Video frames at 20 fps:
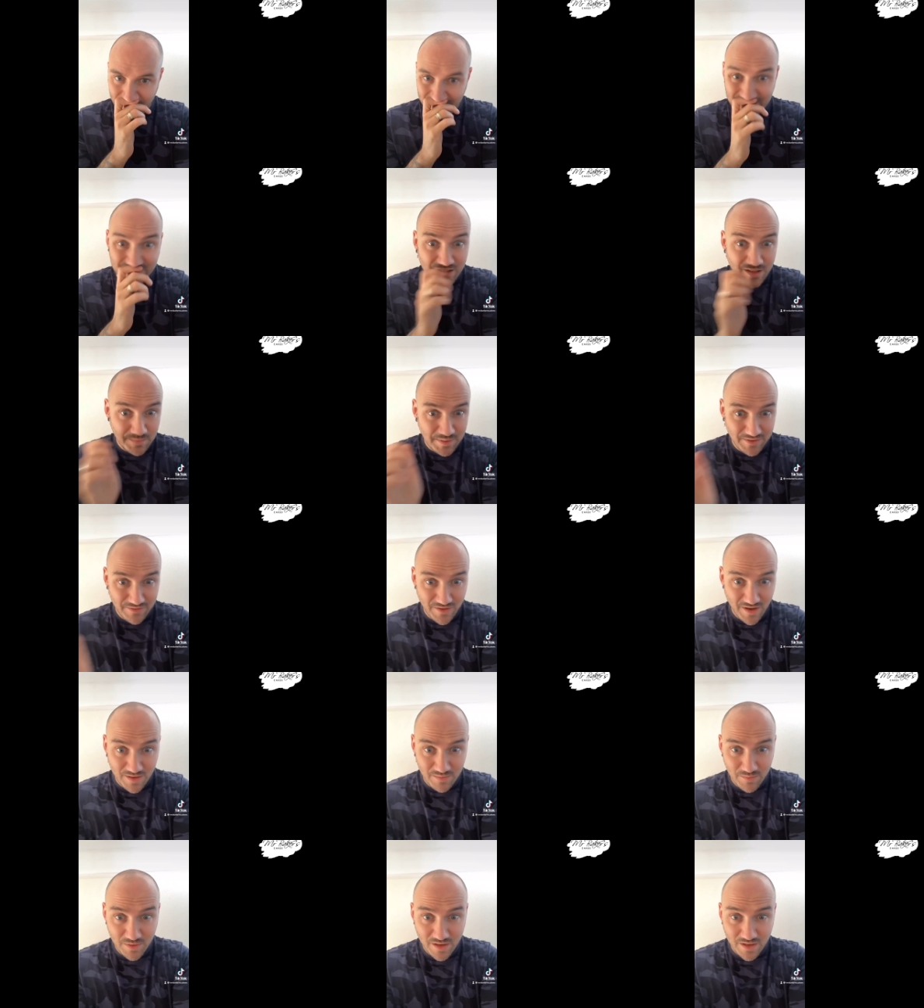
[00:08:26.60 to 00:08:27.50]
It's gonna be
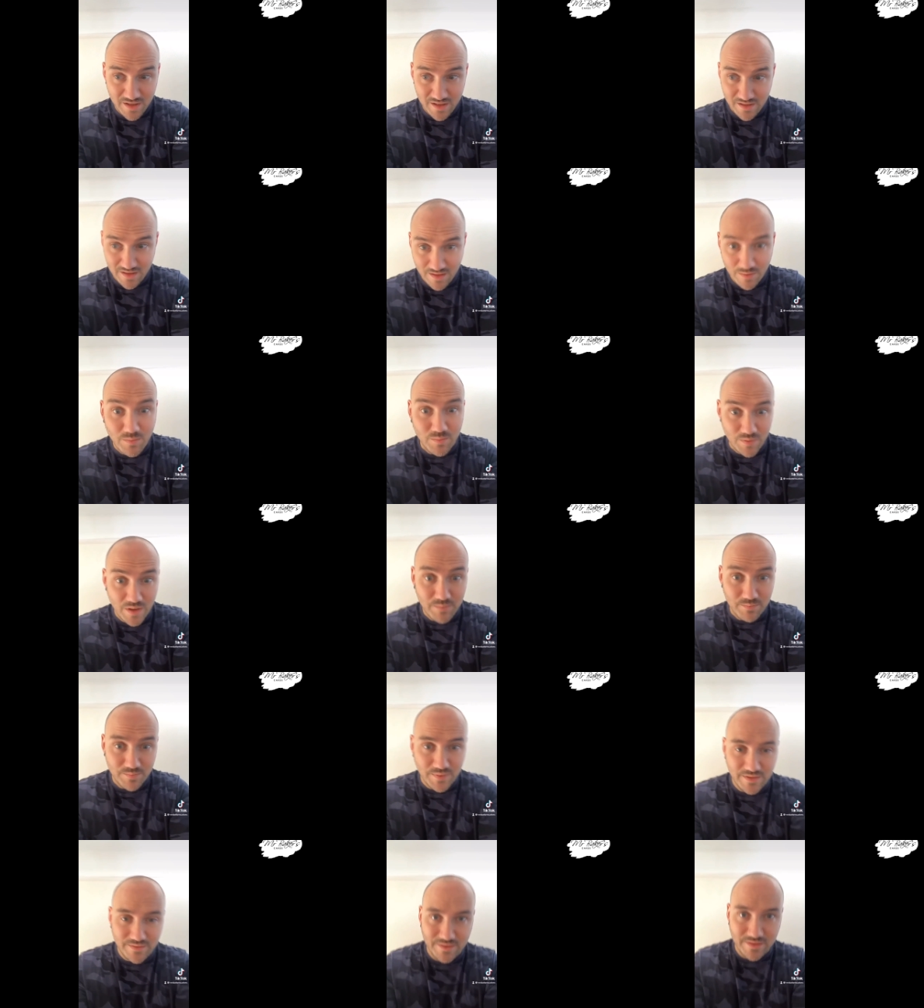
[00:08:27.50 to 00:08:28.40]
fine, right? It,
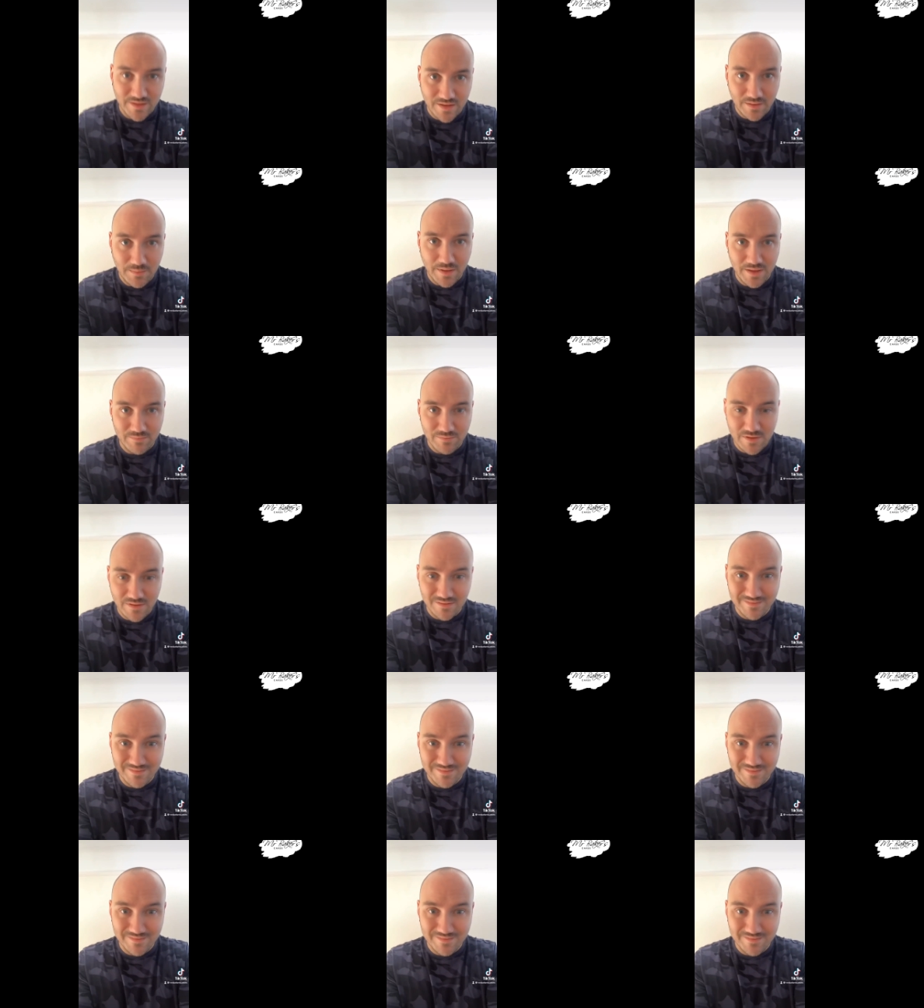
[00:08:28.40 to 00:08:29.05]
it, it's gonna be.